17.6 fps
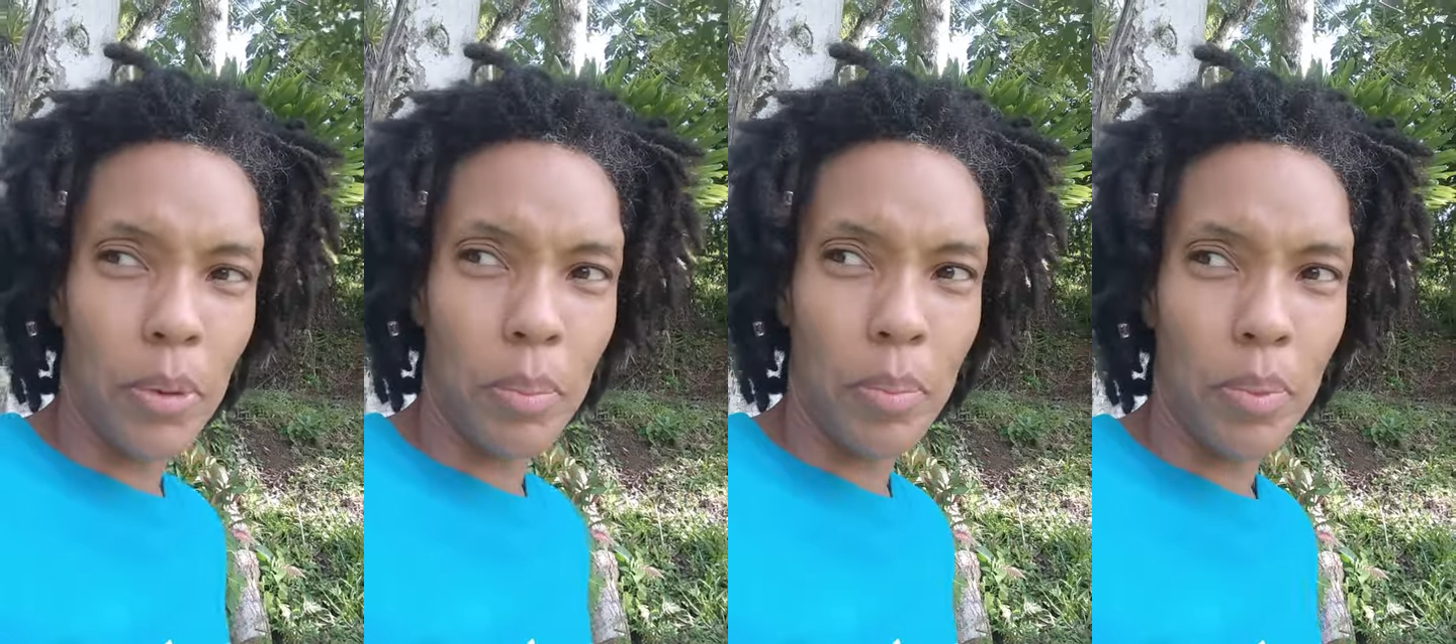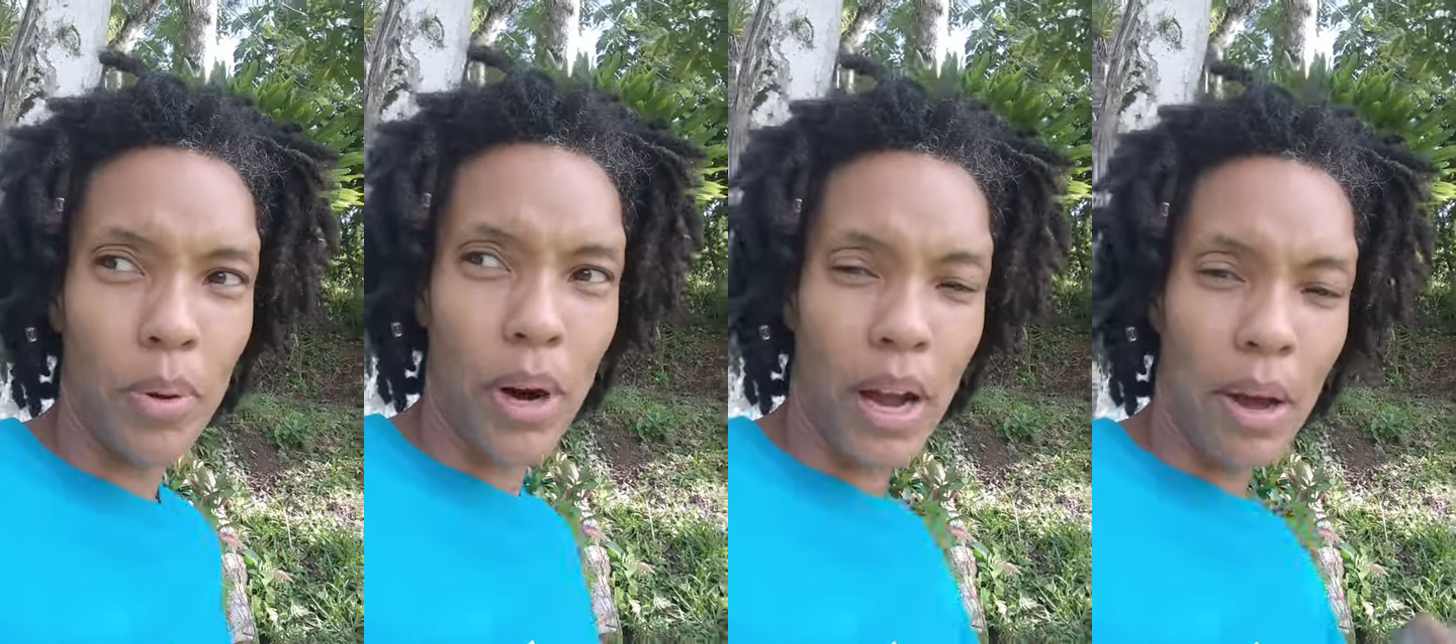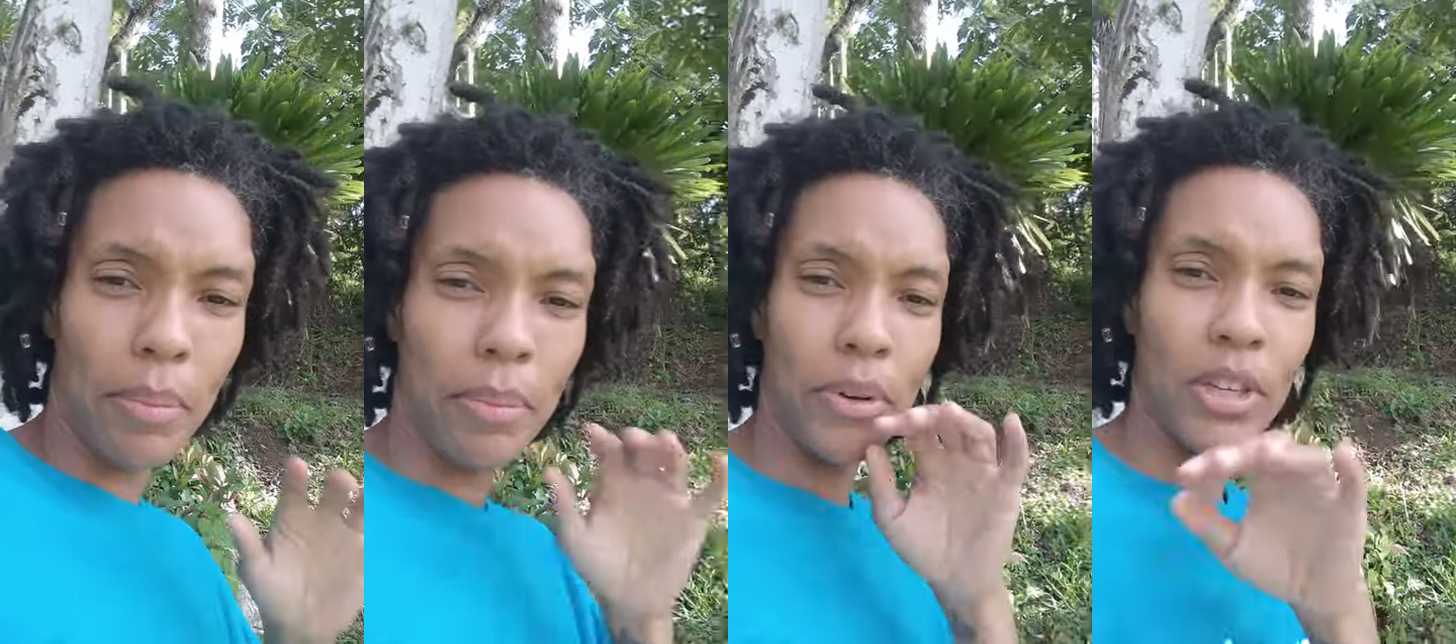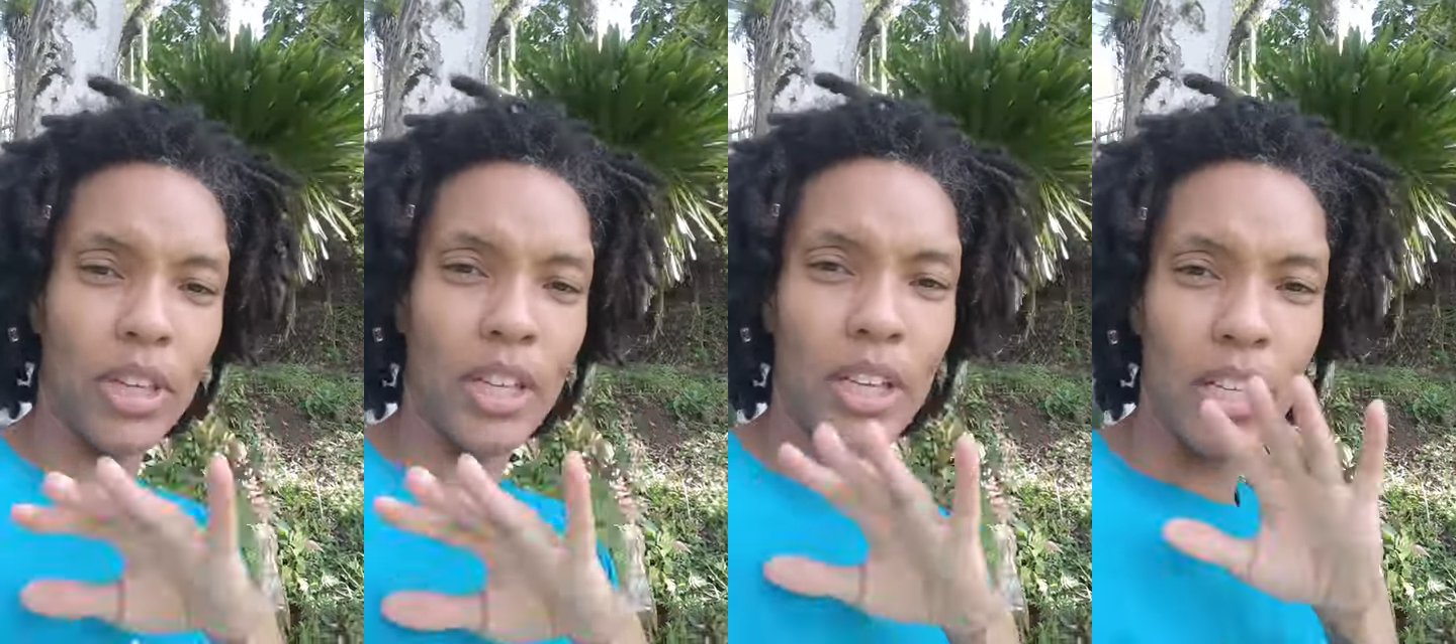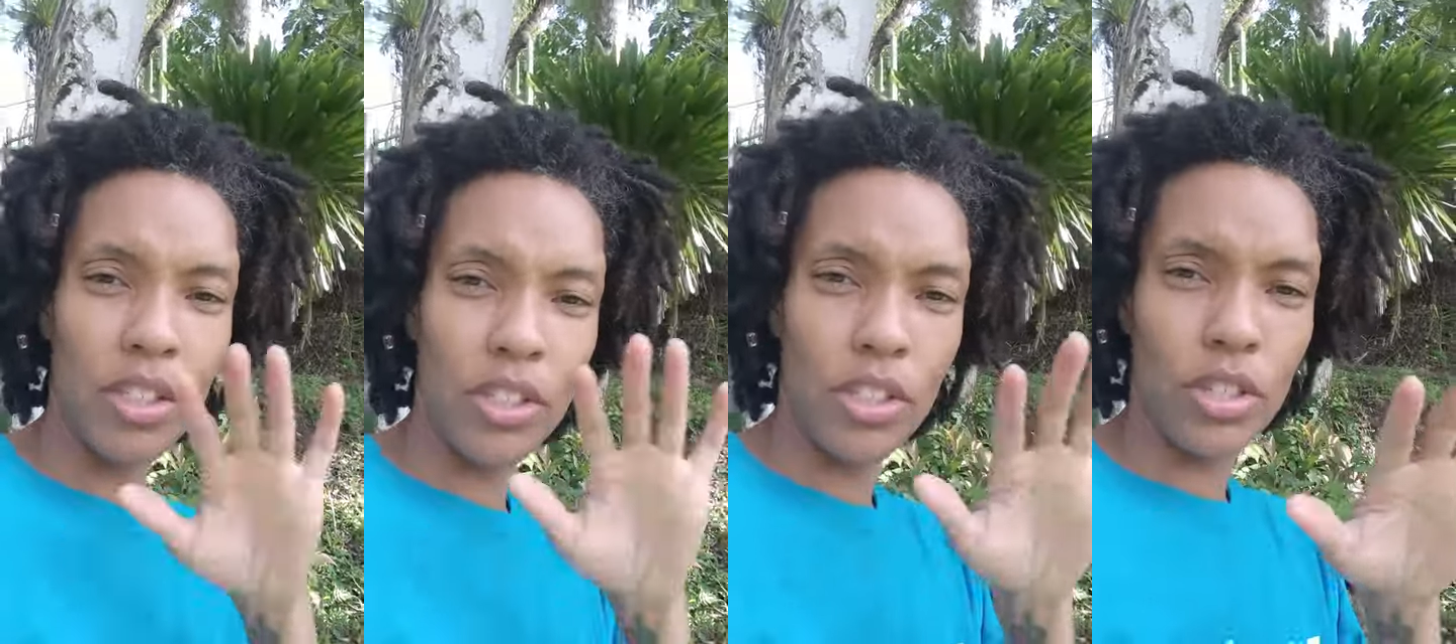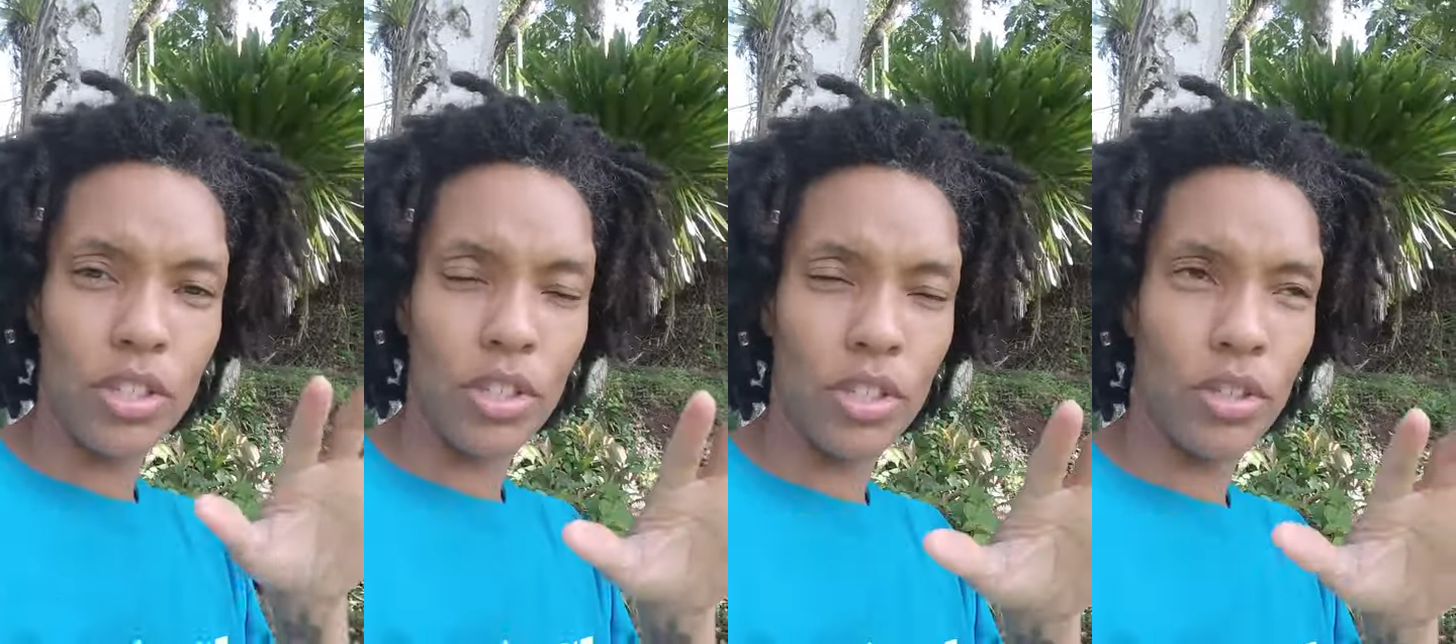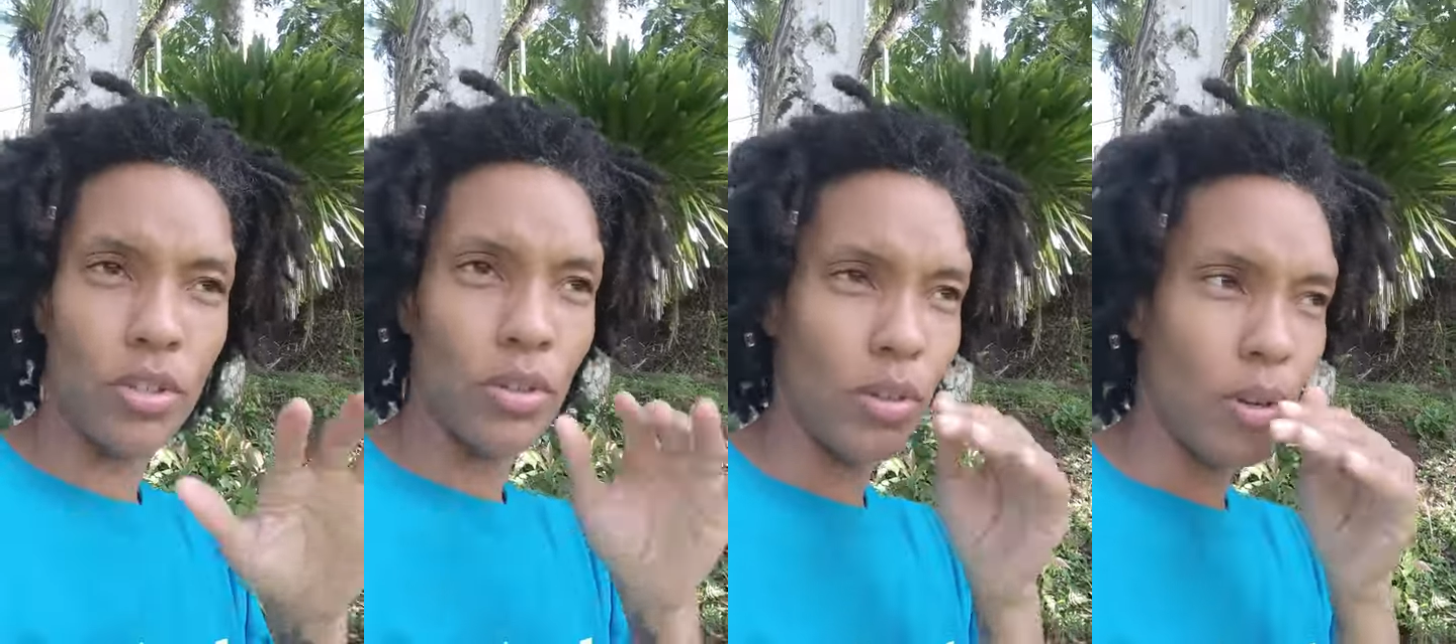property
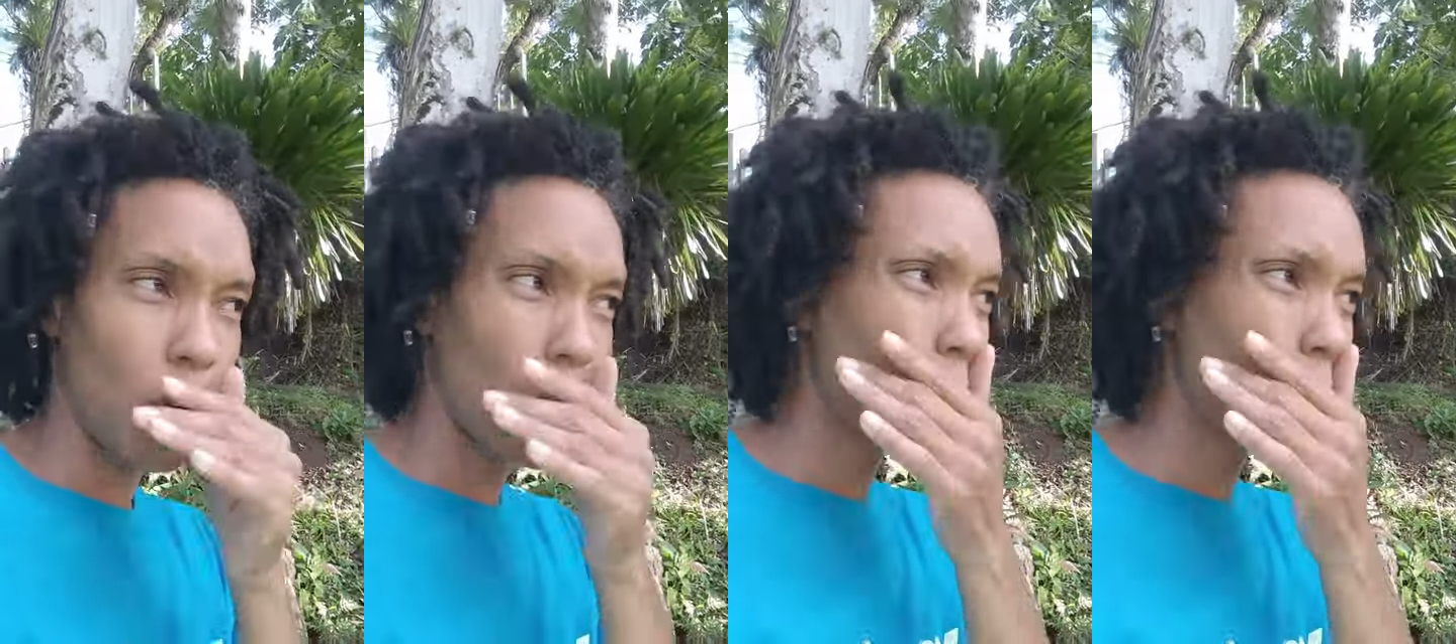into